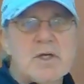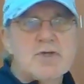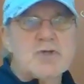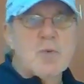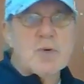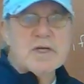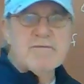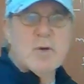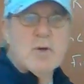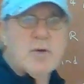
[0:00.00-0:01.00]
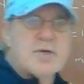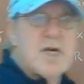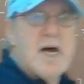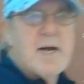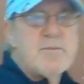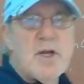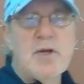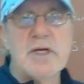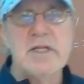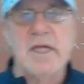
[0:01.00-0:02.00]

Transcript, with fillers: So we'll give you a little time to look at